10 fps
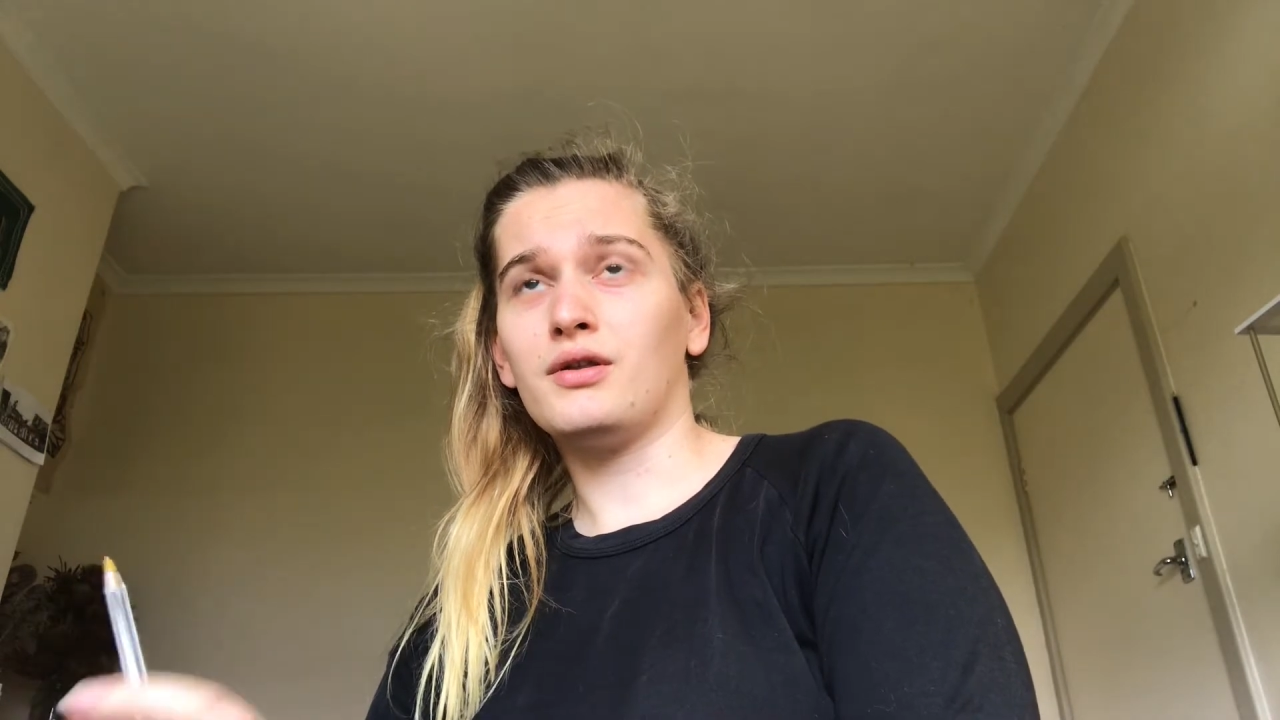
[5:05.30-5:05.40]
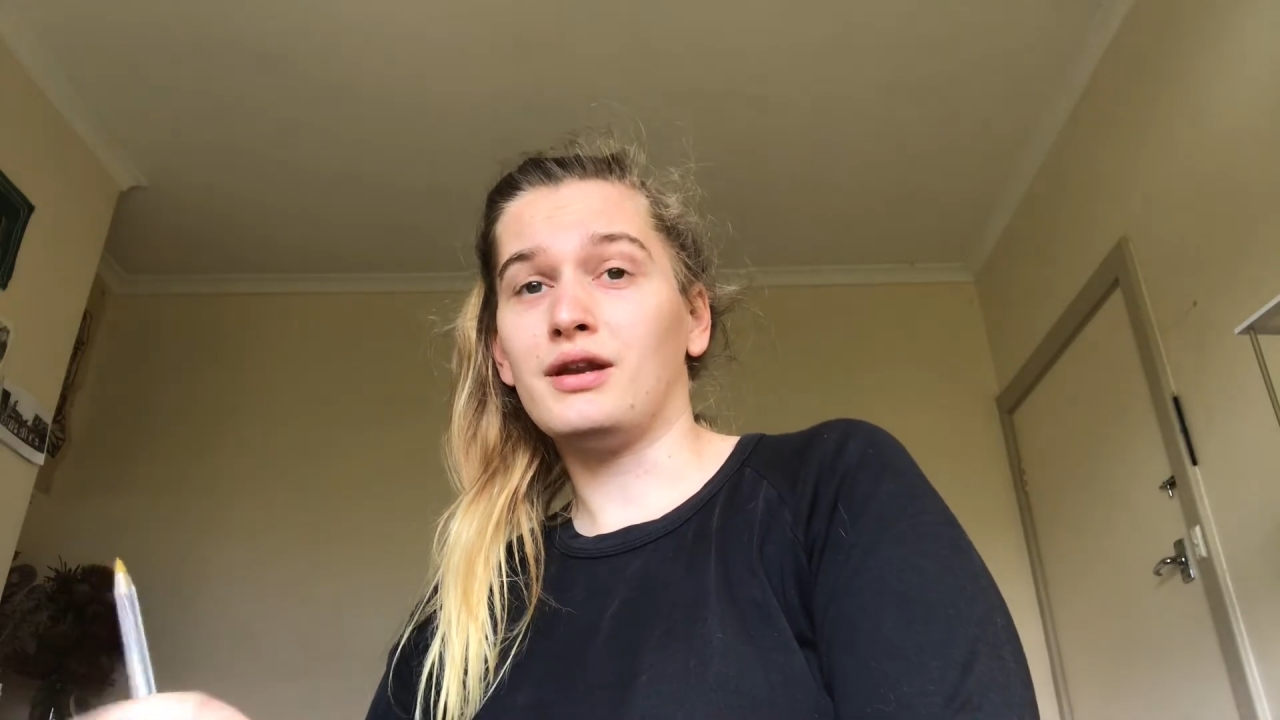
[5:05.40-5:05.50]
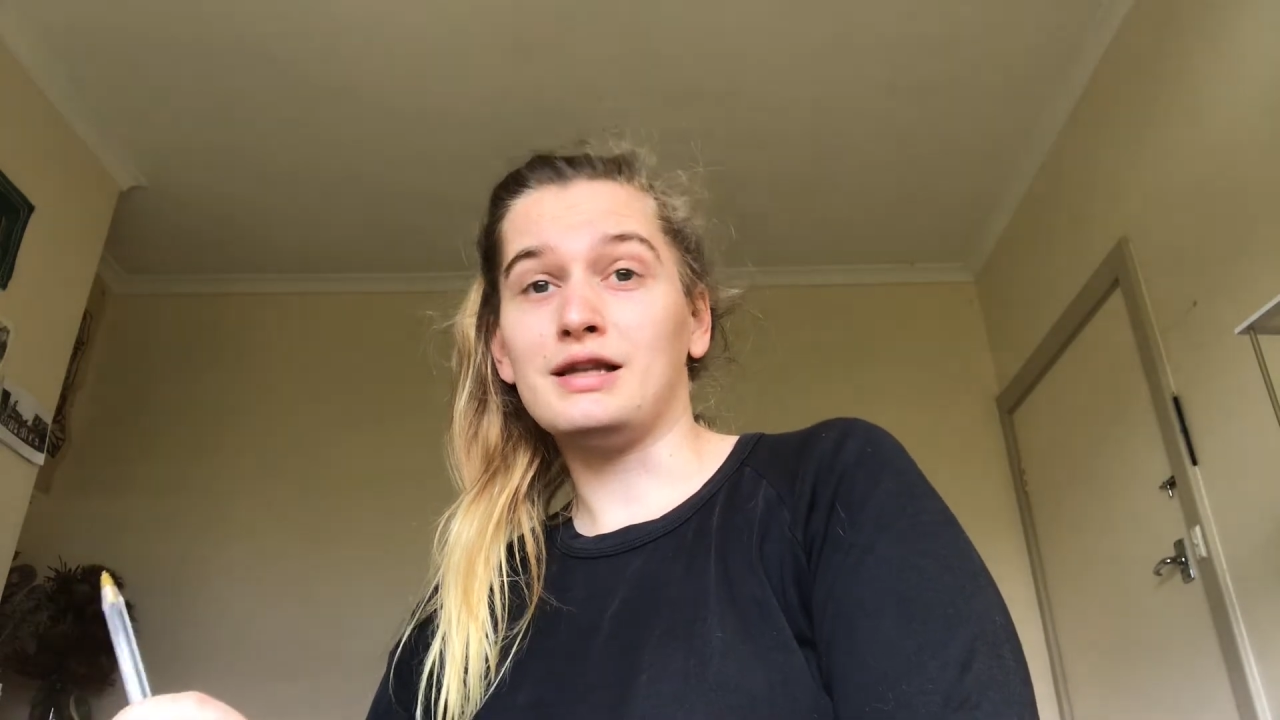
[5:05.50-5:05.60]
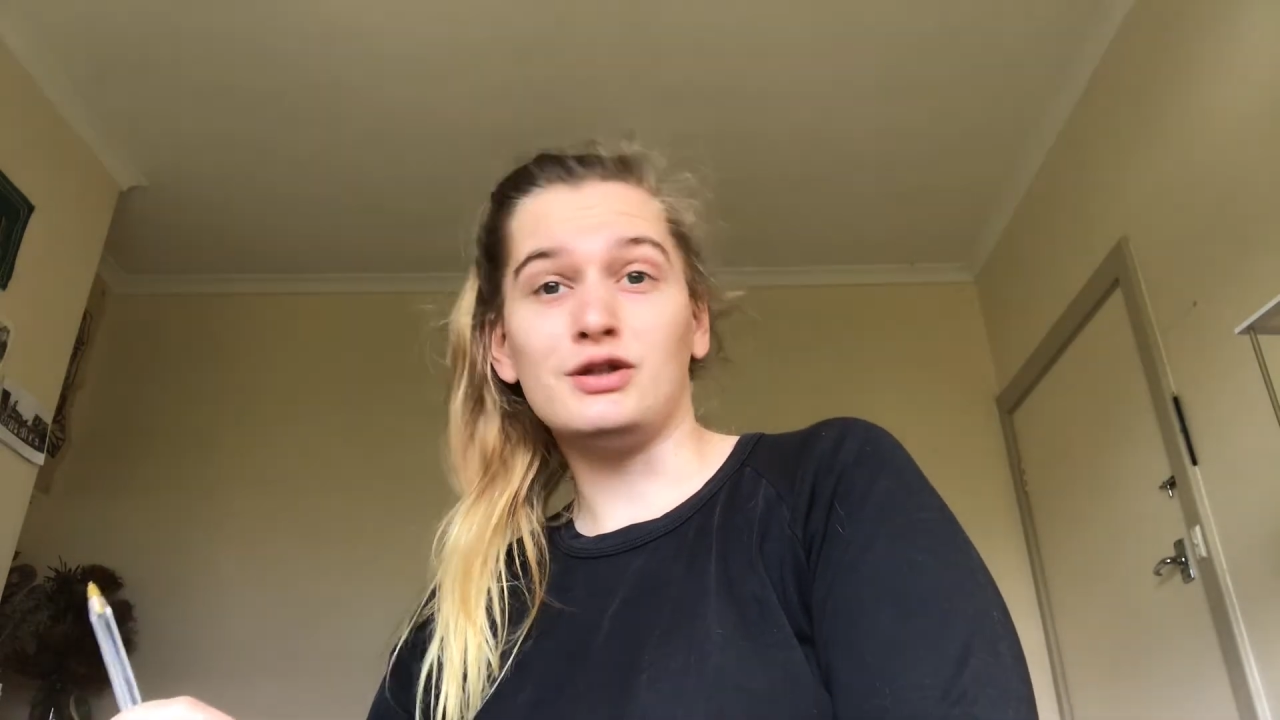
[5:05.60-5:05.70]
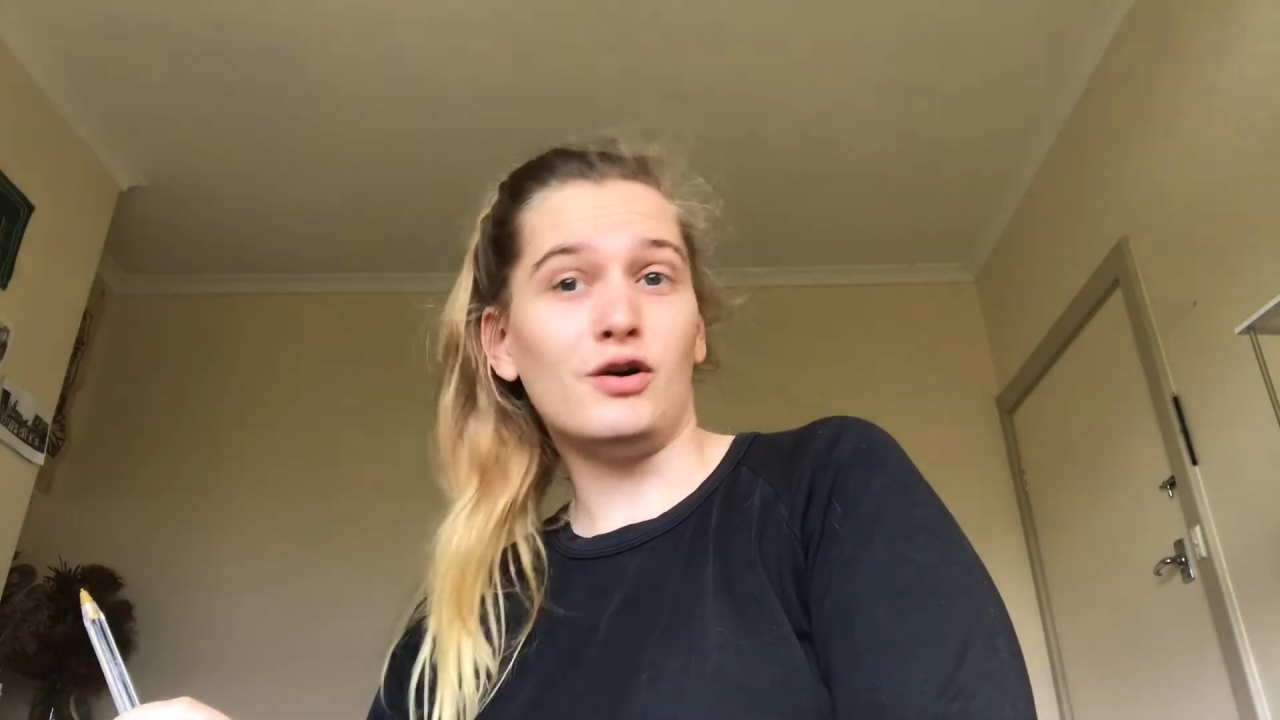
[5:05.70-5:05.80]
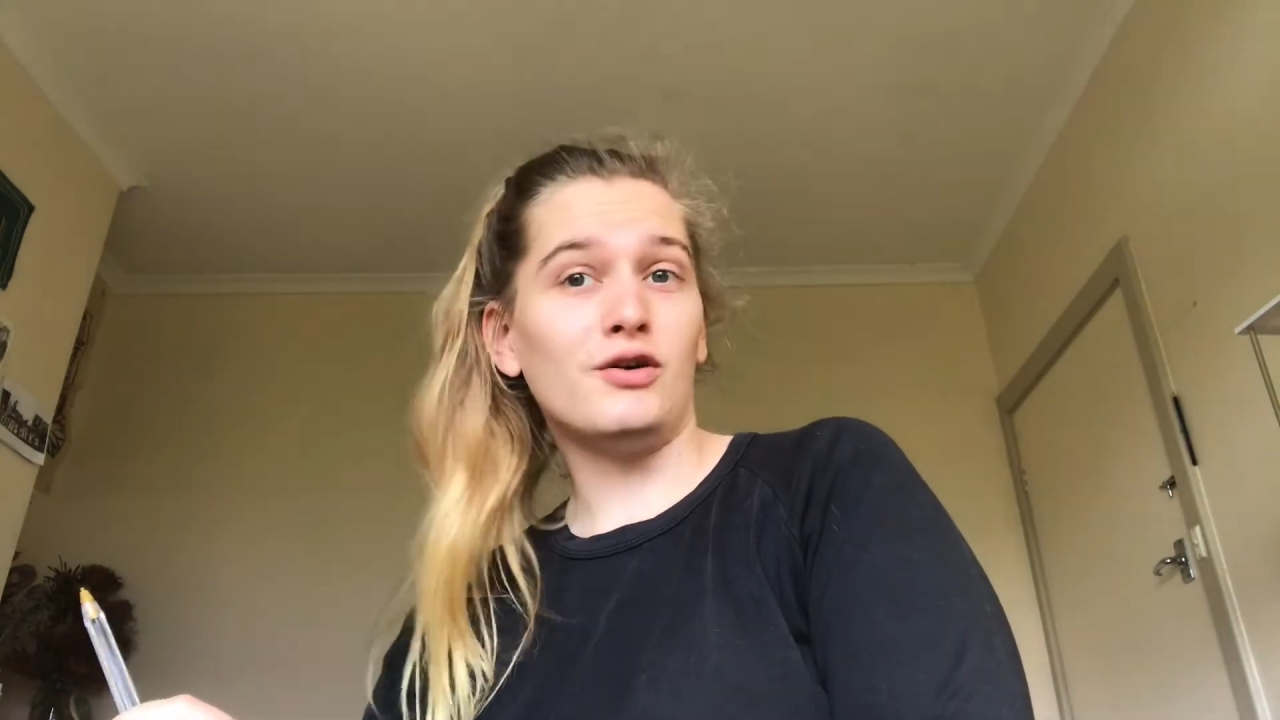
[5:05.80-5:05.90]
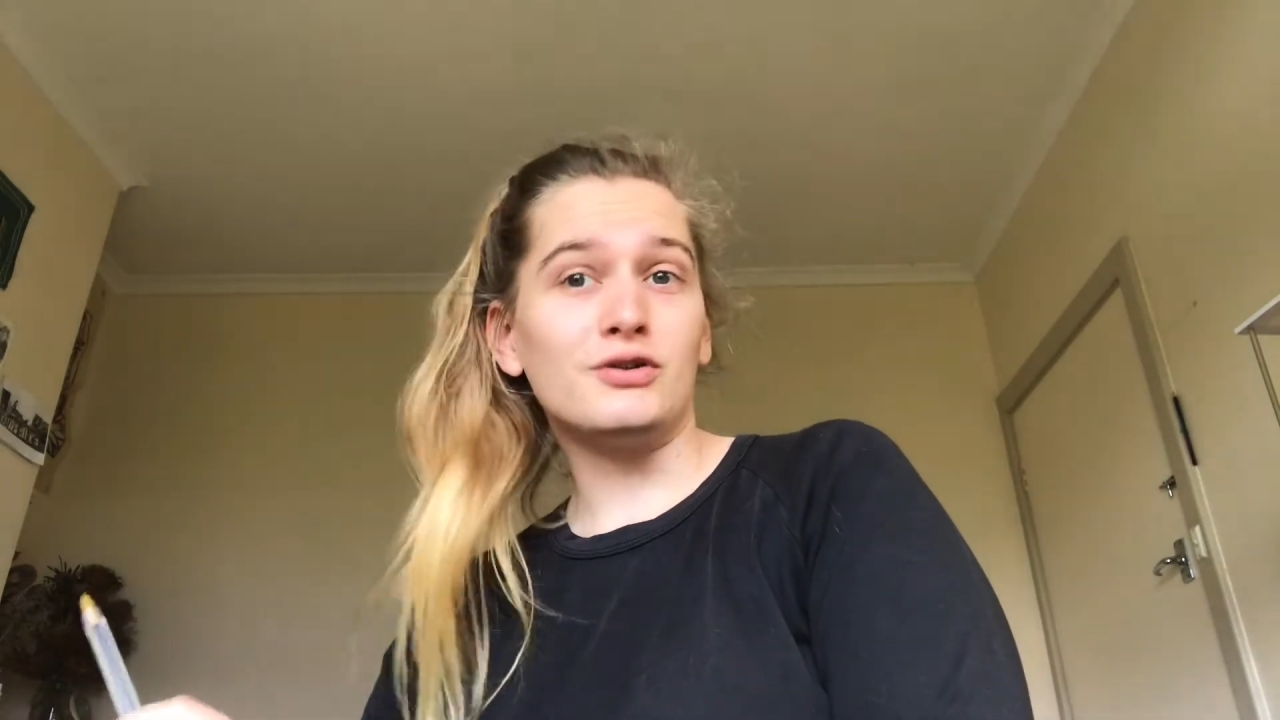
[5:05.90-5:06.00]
that it's not